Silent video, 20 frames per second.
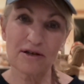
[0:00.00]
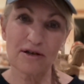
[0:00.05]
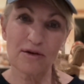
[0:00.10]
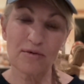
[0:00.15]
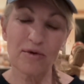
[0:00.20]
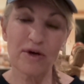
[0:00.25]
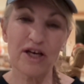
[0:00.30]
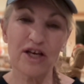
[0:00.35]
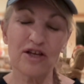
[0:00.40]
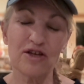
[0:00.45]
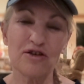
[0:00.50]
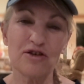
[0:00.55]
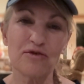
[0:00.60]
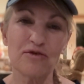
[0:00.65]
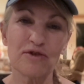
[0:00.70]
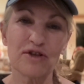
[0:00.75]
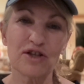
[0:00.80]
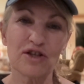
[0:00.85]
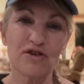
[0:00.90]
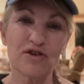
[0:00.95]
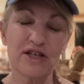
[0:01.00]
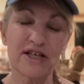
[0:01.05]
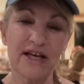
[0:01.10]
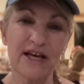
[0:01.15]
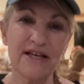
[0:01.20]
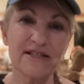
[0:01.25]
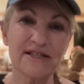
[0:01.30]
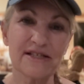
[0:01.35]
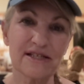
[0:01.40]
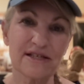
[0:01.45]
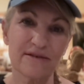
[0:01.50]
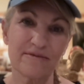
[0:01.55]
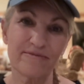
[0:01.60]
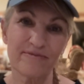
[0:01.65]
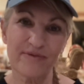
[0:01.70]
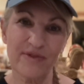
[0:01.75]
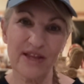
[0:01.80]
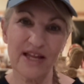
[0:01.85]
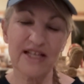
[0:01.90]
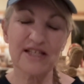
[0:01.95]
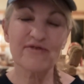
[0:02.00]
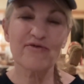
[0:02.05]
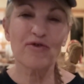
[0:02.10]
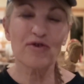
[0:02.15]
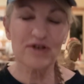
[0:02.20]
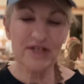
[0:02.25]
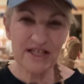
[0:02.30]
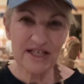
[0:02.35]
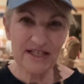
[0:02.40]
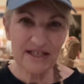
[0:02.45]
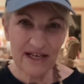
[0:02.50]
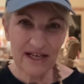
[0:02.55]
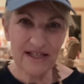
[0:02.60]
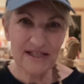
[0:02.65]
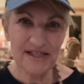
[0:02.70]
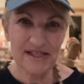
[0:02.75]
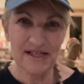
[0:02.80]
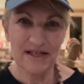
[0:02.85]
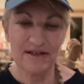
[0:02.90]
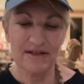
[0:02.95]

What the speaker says: What can you do in 30 days? That's 14 days.